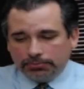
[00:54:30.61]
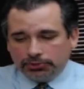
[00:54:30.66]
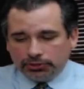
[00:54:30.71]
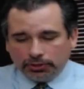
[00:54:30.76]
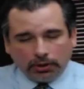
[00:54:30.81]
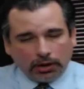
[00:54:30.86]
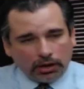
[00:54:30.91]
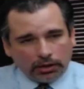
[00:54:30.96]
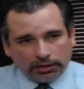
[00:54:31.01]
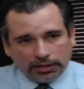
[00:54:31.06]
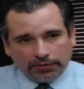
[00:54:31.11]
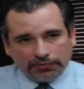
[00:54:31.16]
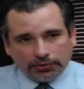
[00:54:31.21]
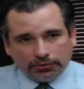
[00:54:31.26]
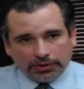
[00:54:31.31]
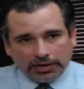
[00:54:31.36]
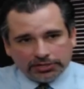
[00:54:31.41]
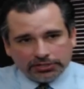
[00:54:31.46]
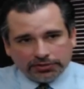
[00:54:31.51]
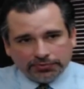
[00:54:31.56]
So I'll leave
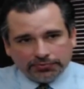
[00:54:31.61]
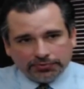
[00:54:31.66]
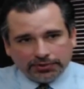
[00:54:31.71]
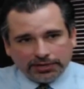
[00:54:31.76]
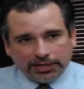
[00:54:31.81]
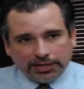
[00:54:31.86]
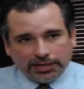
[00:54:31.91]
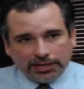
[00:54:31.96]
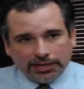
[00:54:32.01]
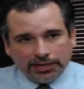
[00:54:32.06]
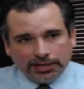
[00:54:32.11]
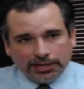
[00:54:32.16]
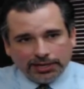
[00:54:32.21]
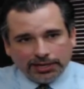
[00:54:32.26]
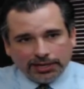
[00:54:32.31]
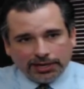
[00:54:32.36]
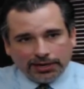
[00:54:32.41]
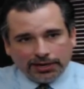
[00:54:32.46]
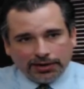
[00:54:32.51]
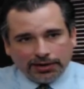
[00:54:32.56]
the rest of the
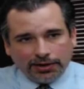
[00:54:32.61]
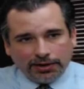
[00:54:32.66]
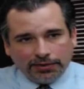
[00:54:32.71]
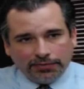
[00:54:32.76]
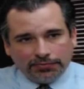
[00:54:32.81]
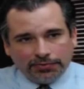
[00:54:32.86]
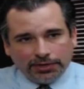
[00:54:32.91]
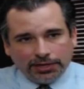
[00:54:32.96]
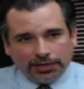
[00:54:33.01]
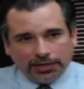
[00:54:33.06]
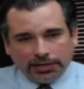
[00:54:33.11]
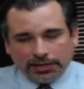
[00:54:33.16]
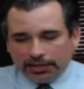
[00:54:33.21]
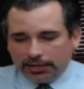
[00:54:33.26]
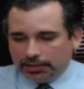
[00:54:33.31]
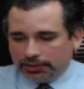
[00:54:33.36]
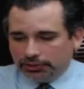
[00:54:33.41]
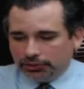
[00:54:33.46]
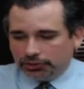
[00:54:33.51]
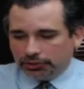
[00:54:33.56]

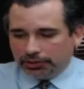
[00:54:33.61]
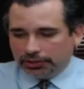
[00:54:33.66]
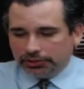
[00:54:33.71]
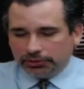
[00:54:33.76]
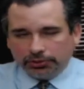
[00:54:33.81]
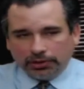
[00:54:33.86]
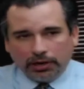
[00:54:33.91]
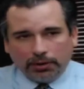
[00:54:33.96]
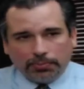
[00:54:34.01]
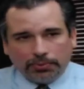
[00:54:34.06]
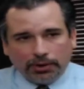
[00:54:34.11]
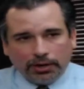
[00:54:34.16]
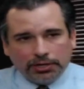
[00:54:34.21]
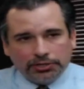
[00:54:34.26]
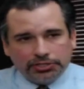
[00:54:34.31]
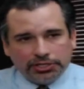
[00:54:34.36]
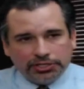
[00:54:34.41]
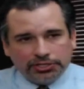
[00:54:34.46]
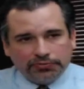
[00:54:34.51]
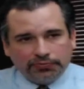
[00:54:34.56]
jury trial
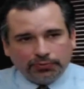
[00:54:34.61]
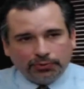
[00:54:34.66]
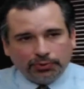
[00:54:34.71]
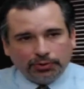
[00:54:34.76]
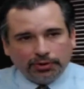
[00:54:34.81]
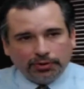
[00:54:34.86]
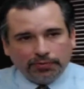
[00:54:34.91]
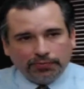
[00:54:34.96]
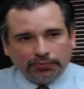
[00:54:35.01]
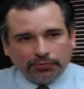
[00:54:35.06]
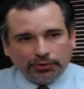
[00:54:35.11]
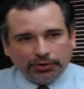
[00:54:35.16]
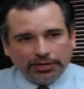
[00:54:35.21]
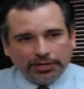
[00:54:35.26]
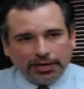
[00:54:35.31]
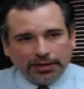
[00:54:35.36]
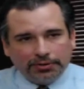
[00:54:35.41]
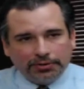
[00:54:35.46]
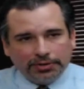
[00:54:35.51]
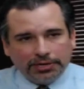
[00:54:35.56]
process for
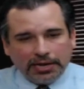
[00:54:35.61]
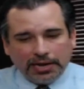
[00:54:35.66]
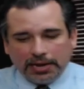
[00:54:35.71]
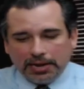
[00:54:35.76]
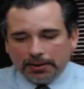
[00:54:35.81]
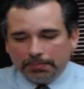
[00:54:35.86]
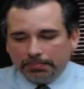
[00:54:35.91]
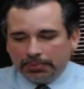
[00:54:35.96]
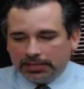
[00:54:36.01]
another day,